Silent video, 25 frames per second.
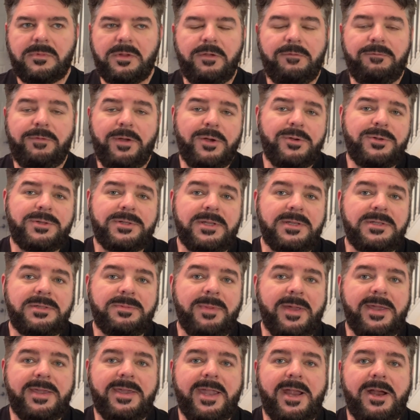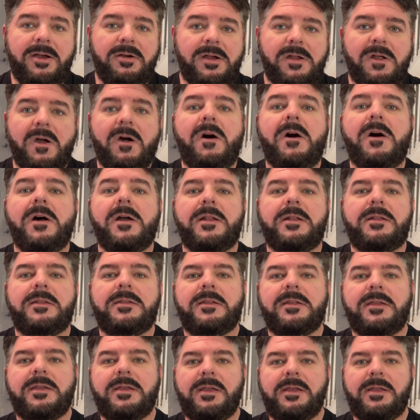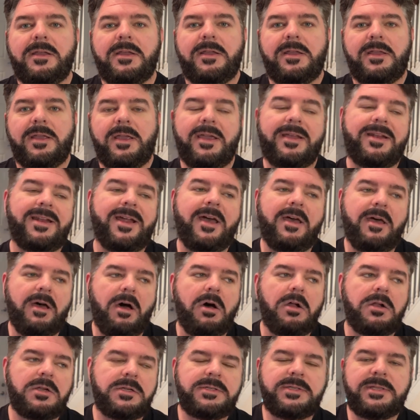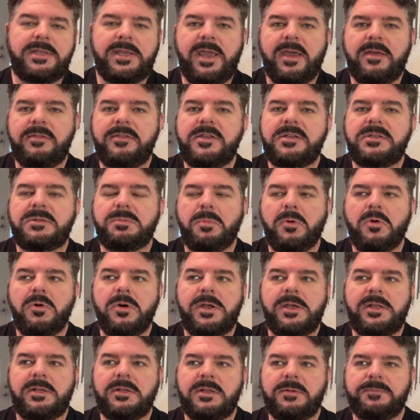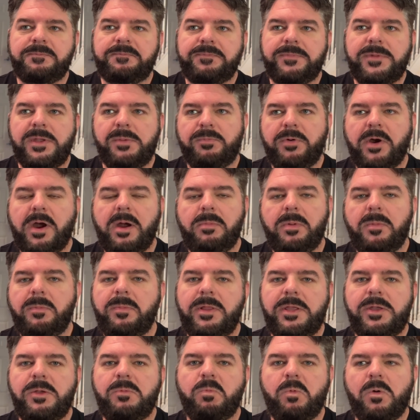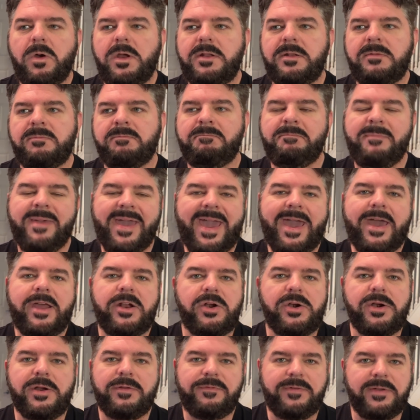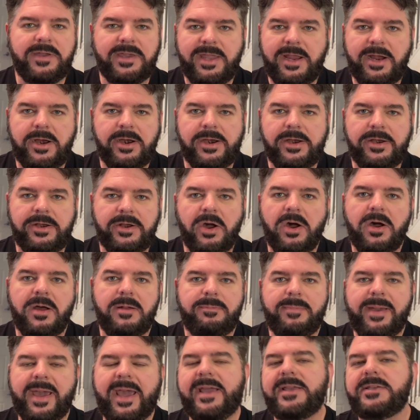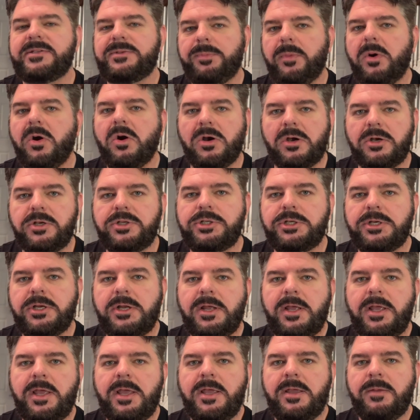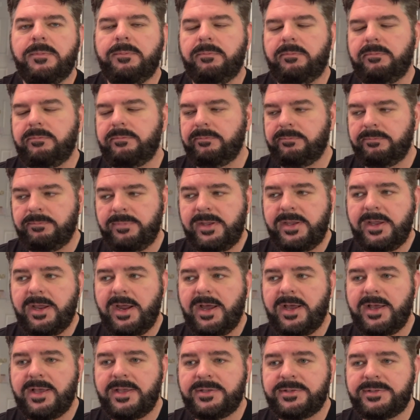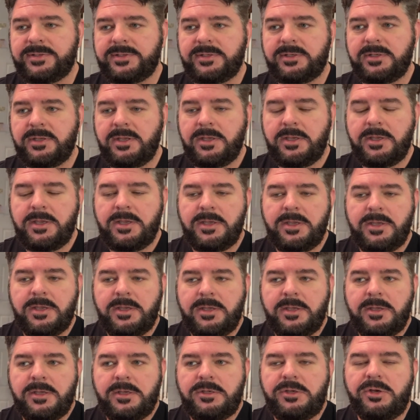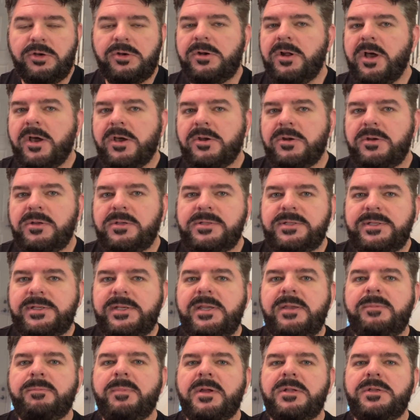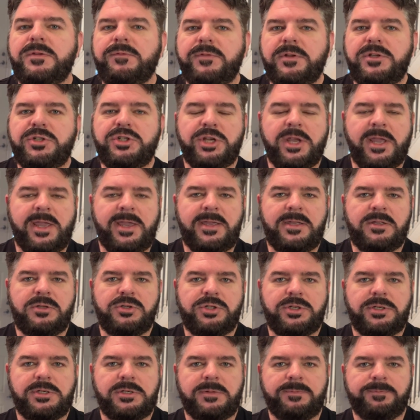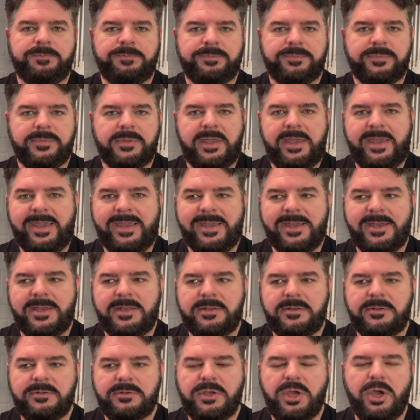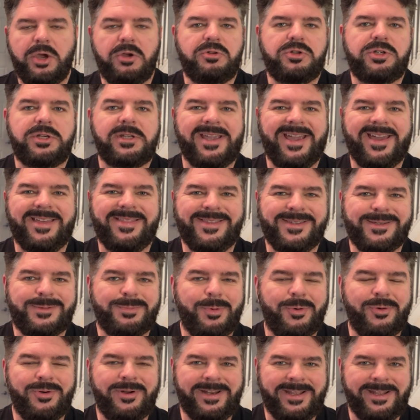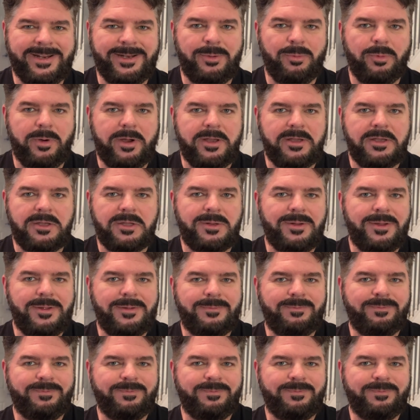folks, this may carry on. And I honestly, at this point, it probably wouldn't matter if it carried on past March, because you're not going to see much of a change in coaching at this point anyway.